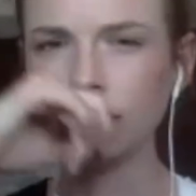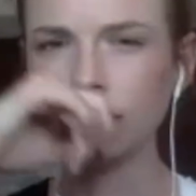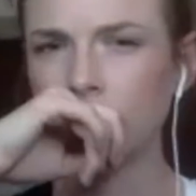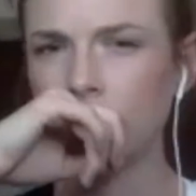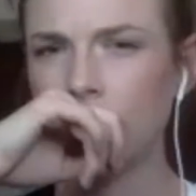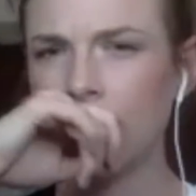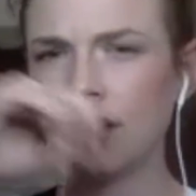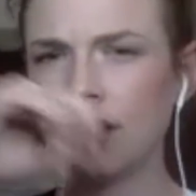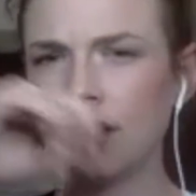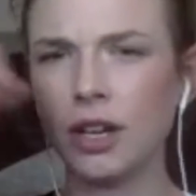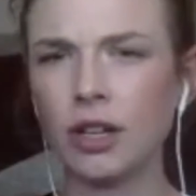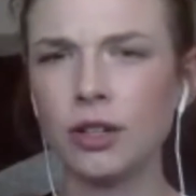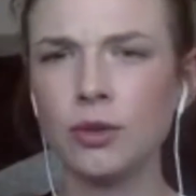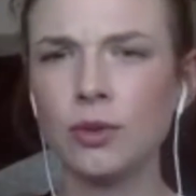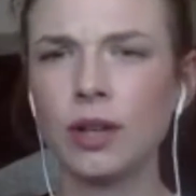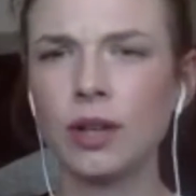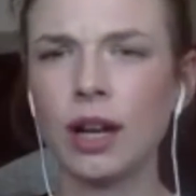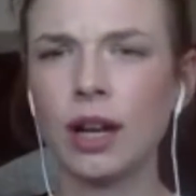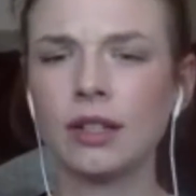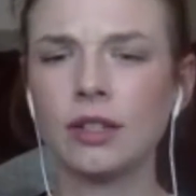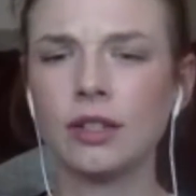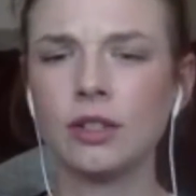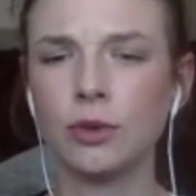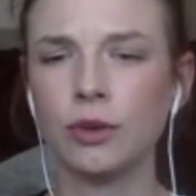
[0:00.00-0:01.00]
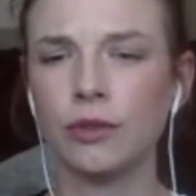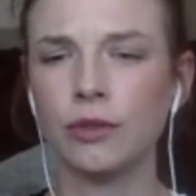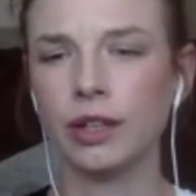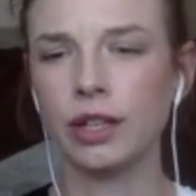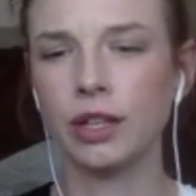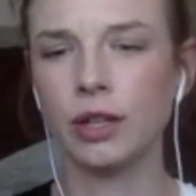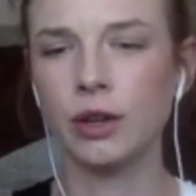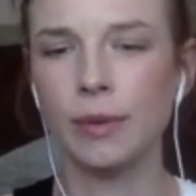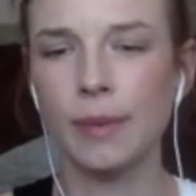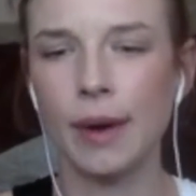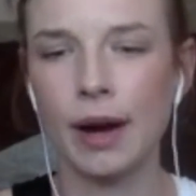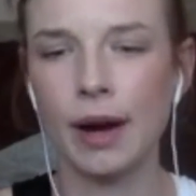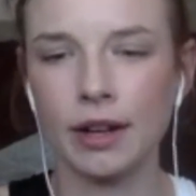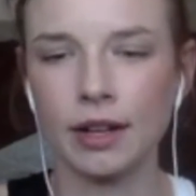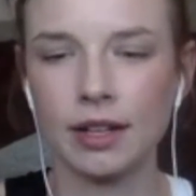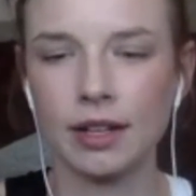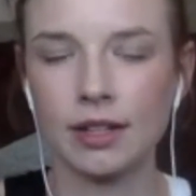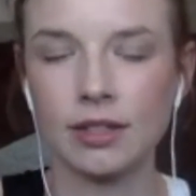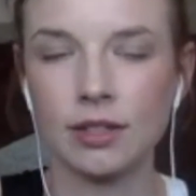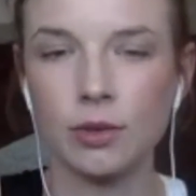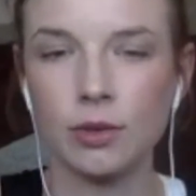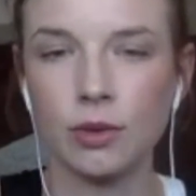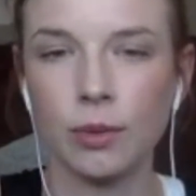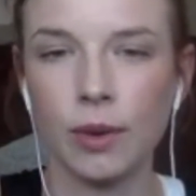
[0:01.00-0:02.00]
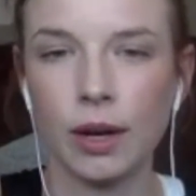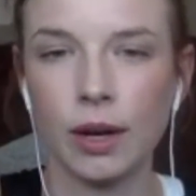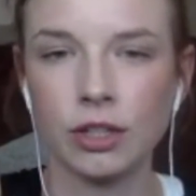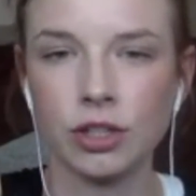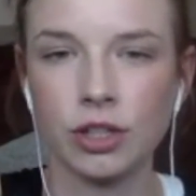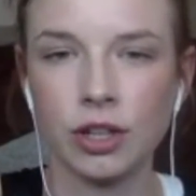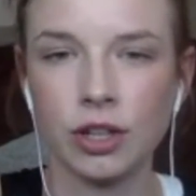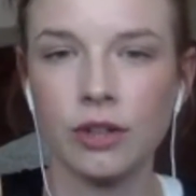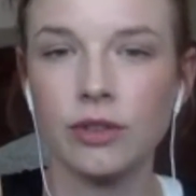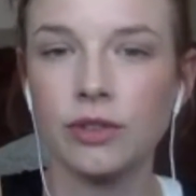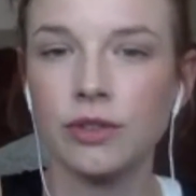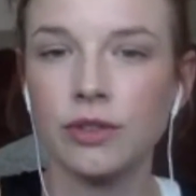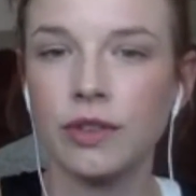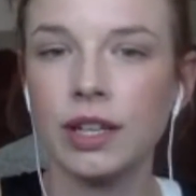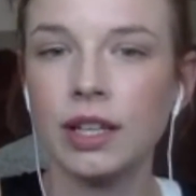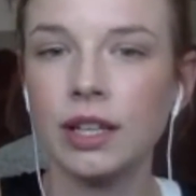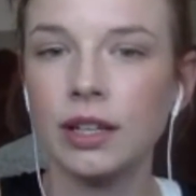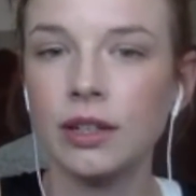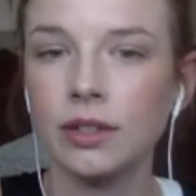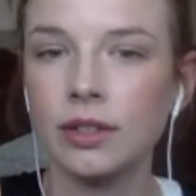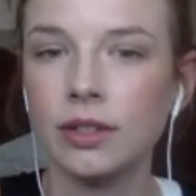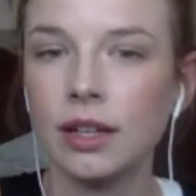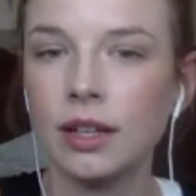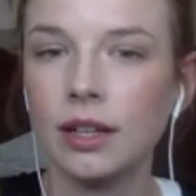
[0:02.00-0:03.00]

I thought you'd kind of do a video about it because you were watching all those videos.